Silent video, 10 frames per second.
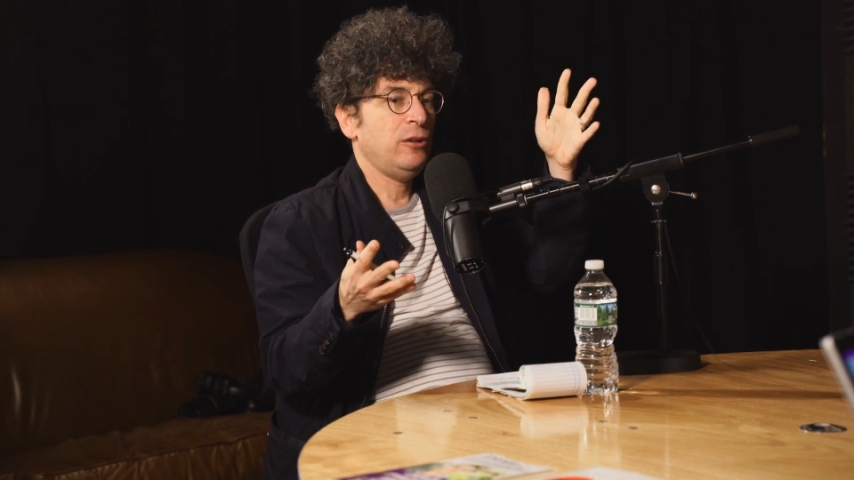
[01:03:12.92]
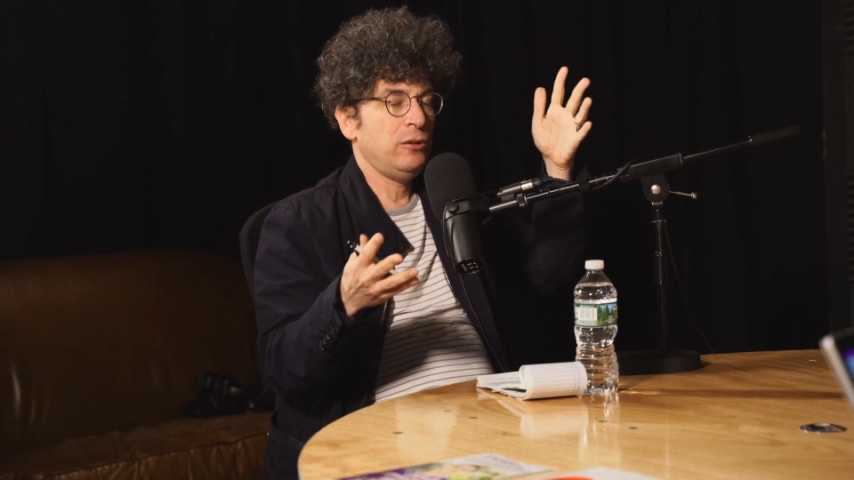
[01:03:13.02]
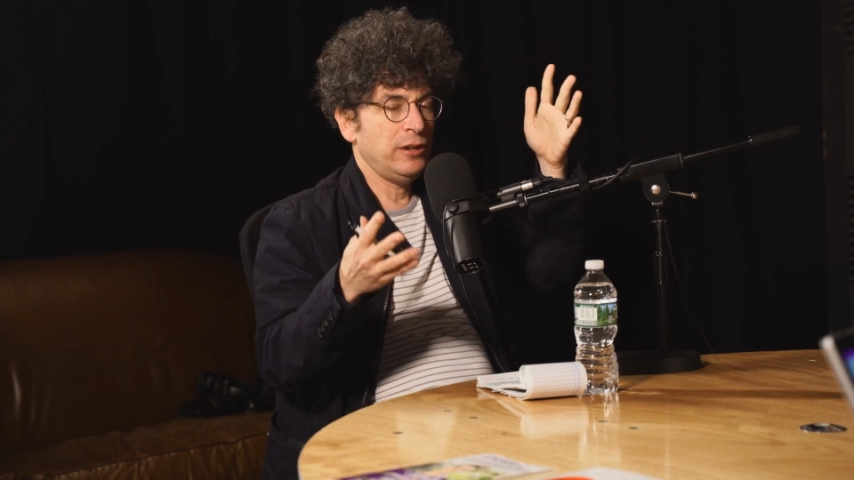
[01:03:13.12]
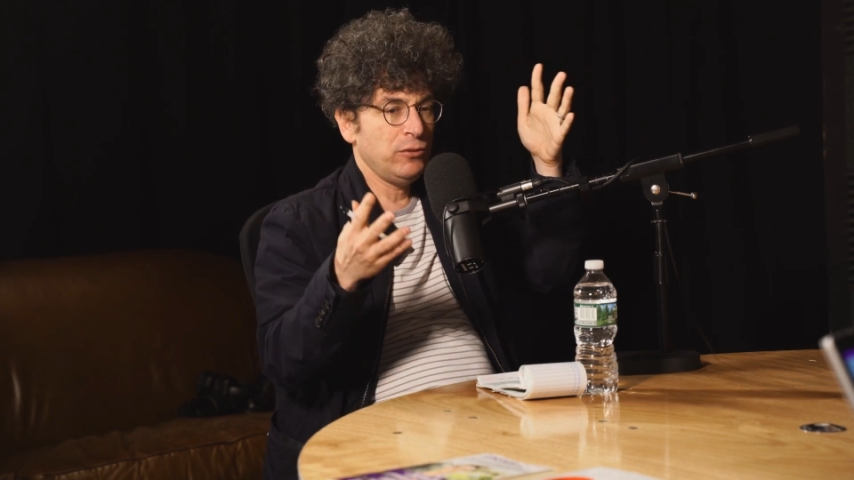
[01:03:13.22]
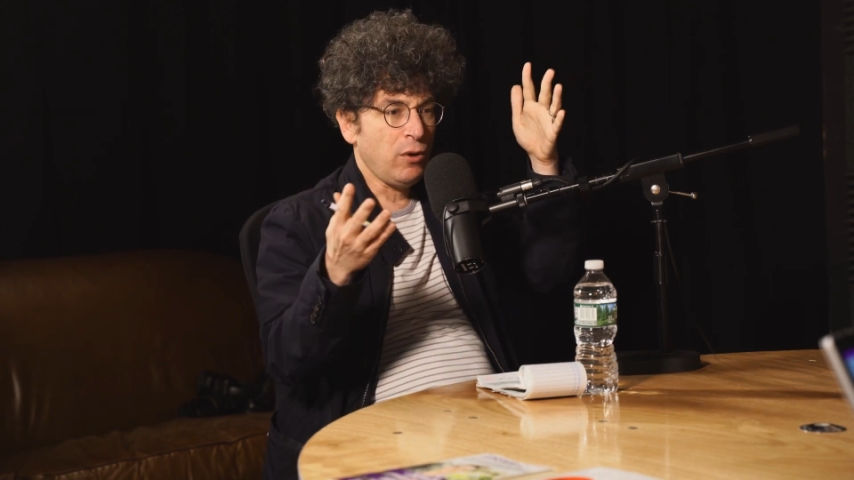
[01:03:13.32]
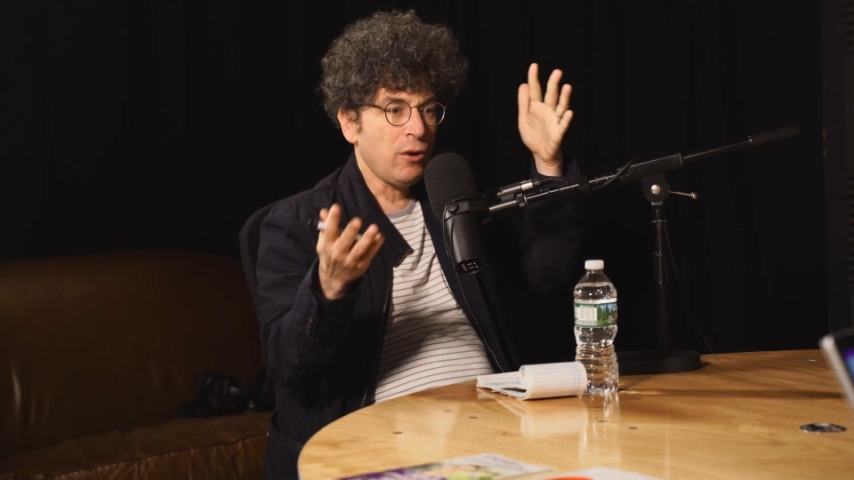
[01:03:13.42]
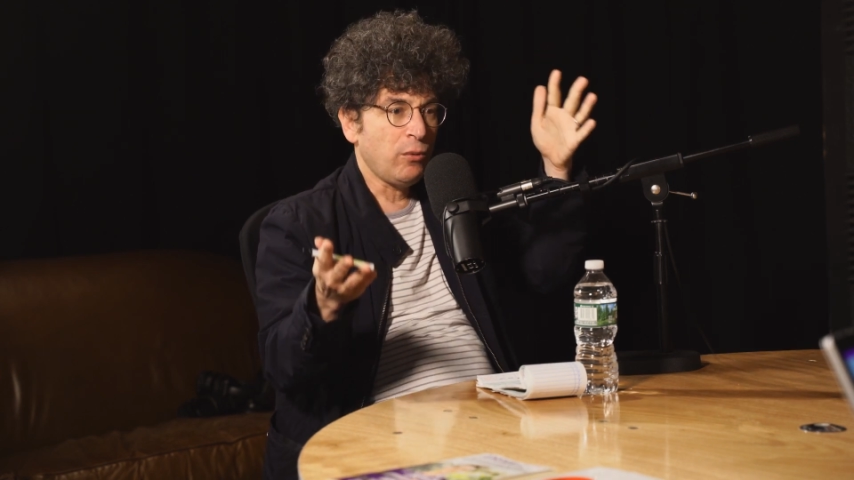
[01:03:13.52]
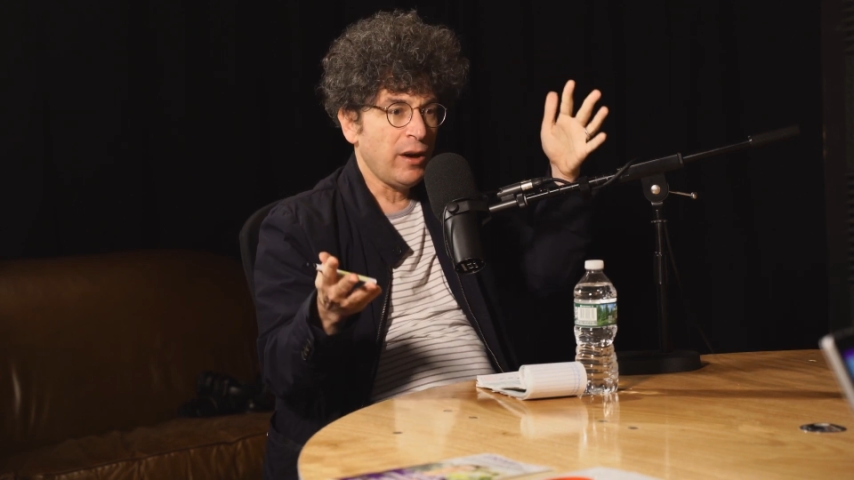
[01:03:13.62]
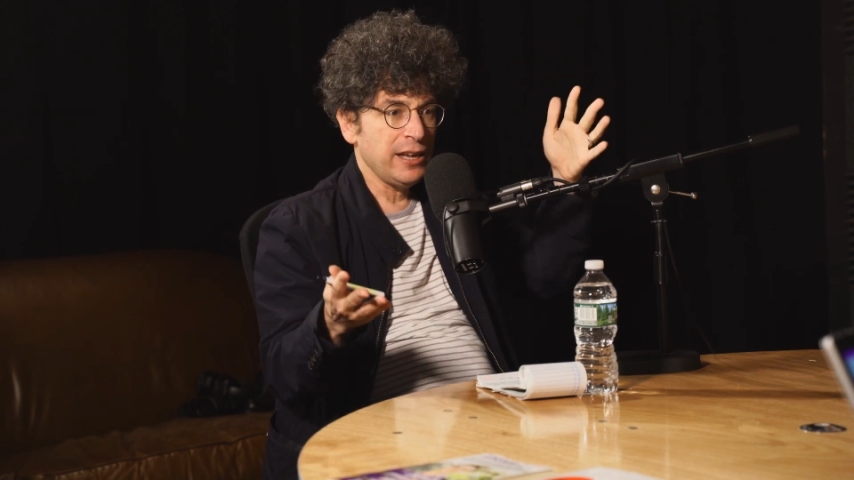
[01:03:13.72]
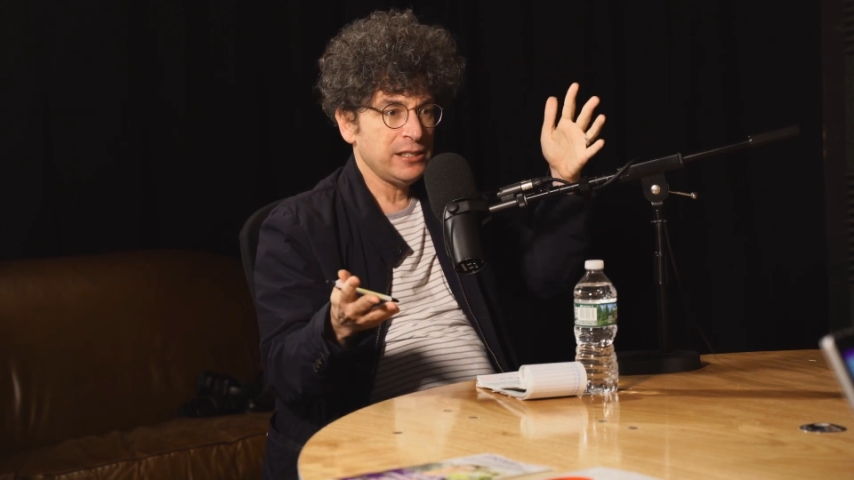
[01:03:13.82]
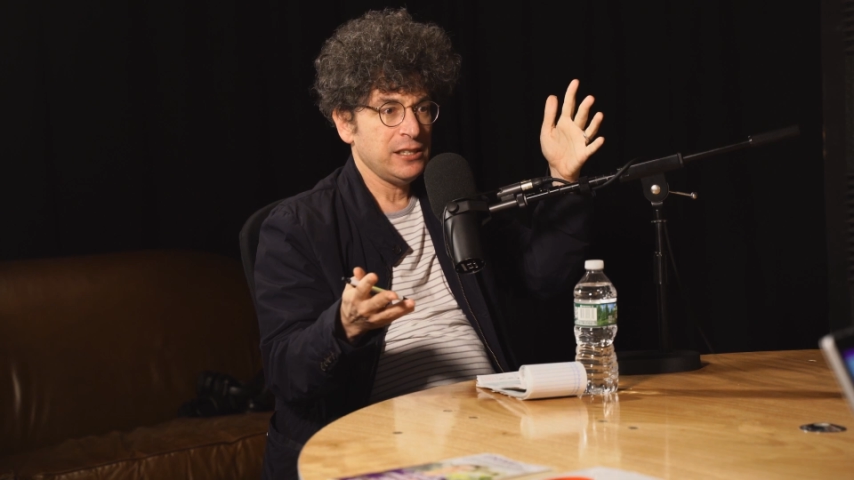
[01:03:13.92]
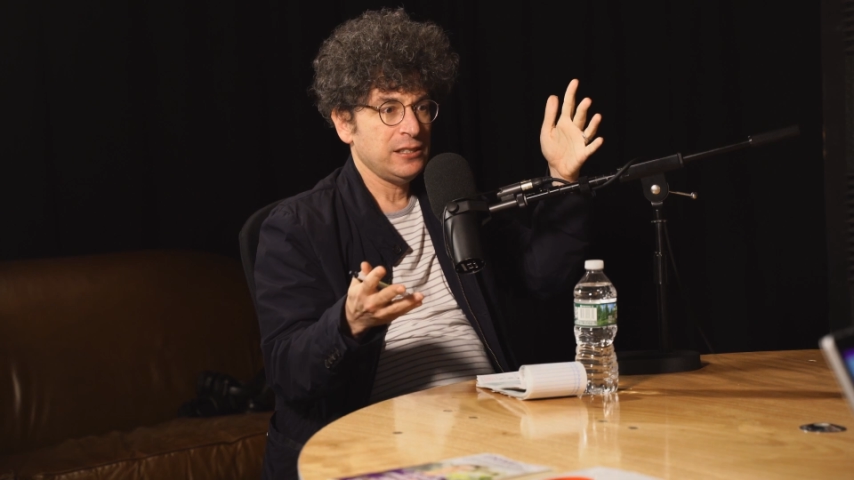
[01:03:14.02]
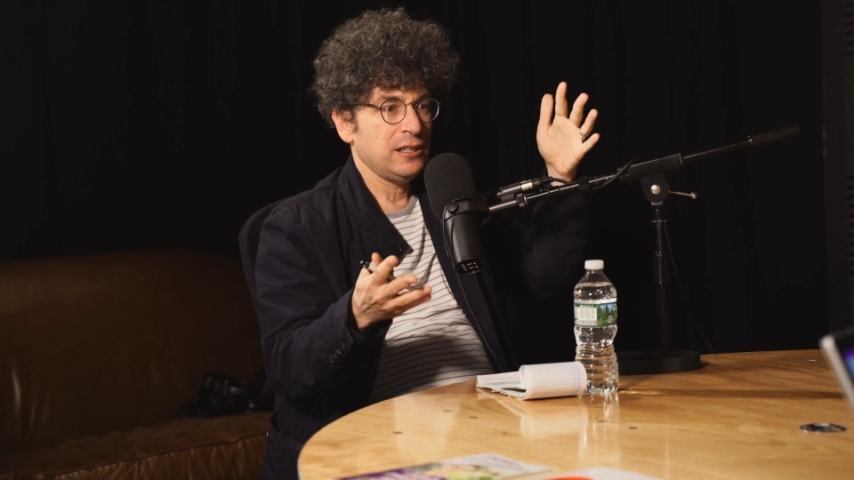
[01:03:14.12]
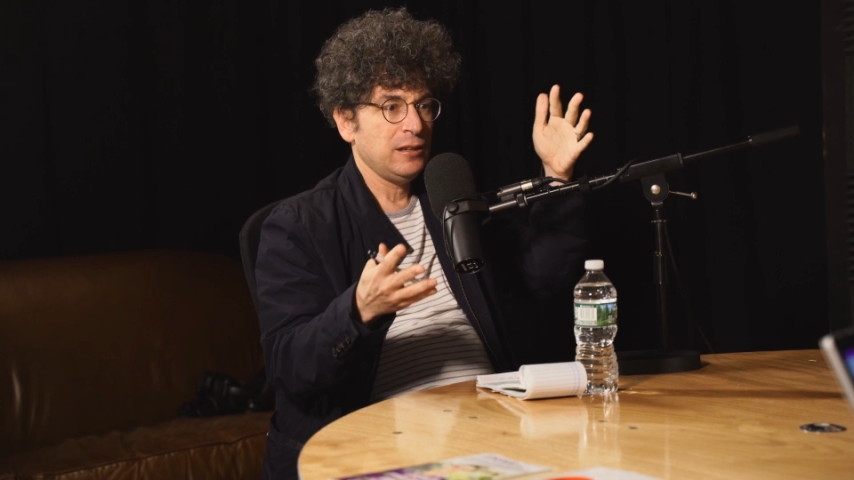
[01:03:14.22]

in what ways is the